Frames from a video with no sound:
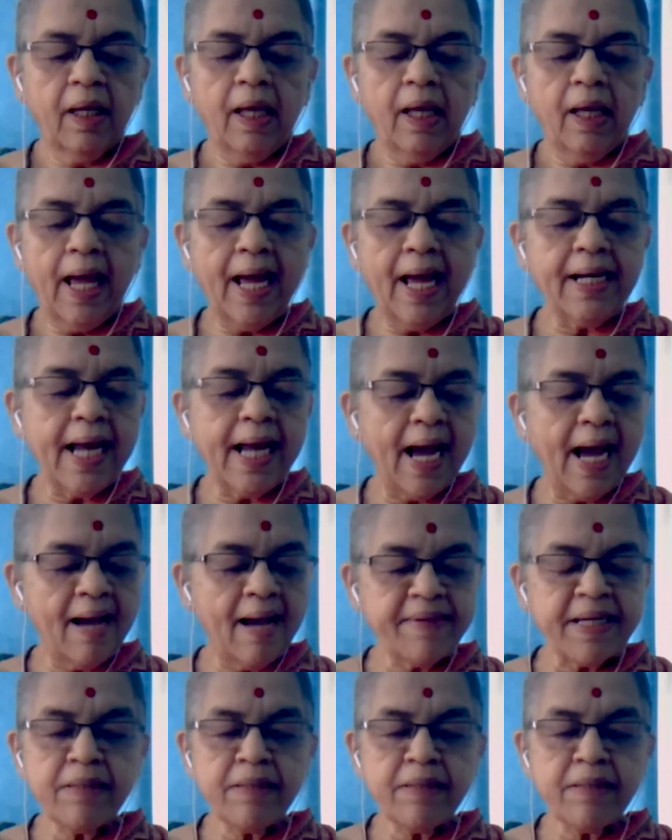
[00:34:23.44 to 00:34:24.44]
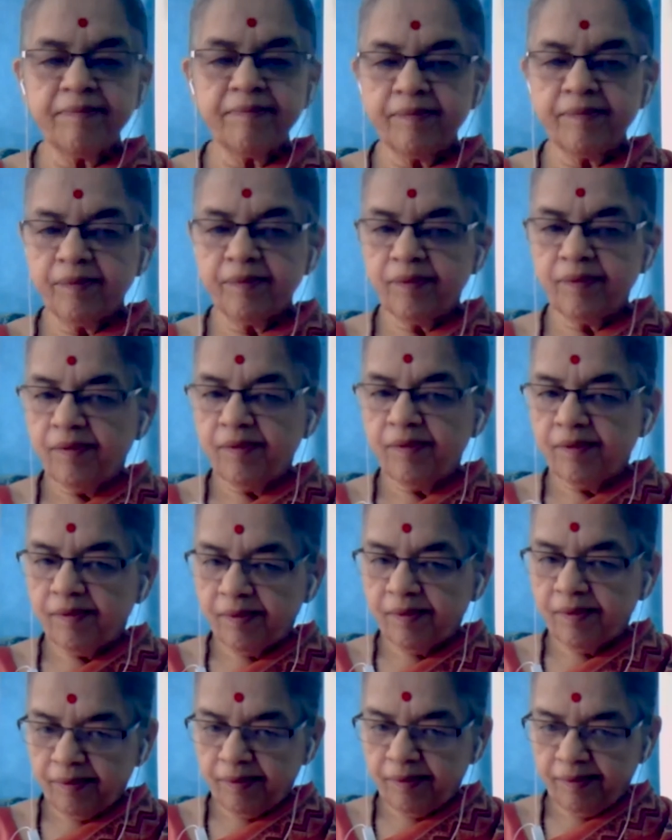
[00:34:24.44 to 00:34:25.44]
and having
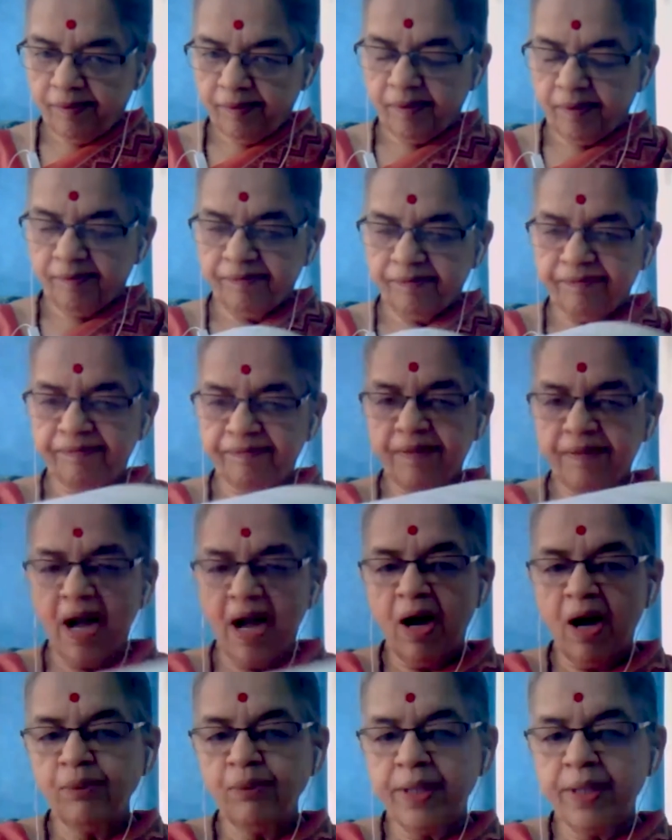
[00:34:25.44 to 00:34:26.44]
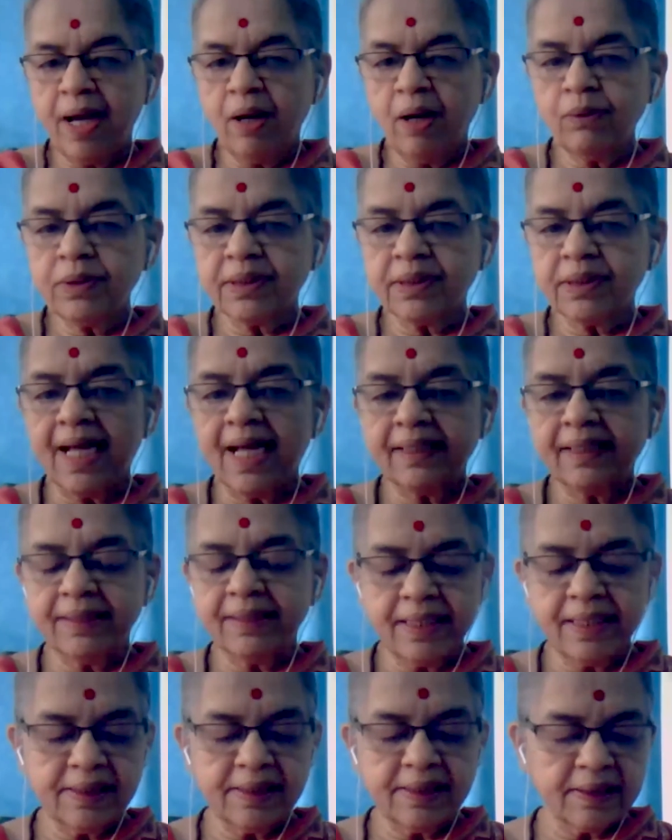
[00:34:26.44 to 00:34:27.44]
found out that
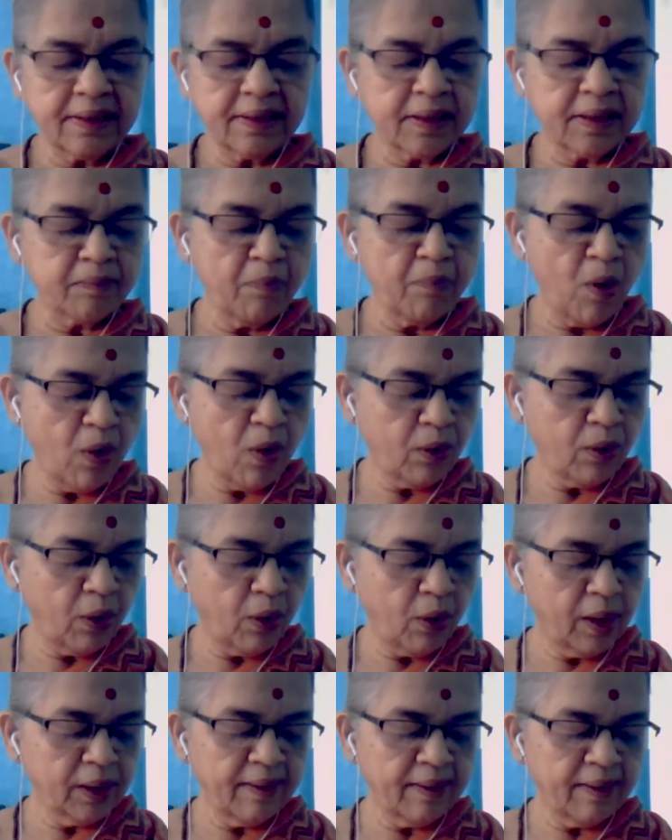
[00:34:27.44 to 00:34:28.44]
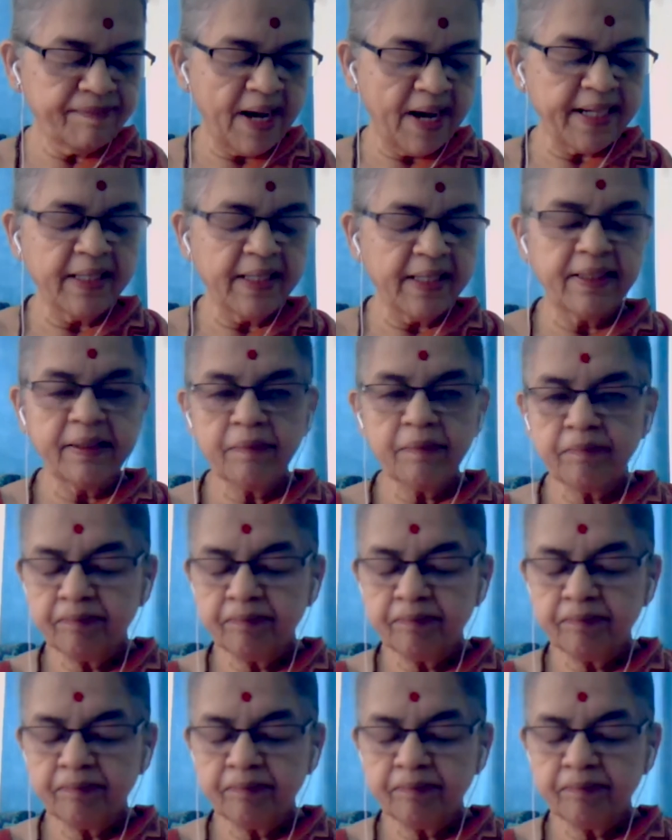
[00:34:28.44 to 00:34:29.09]
there is a smoke on the fire,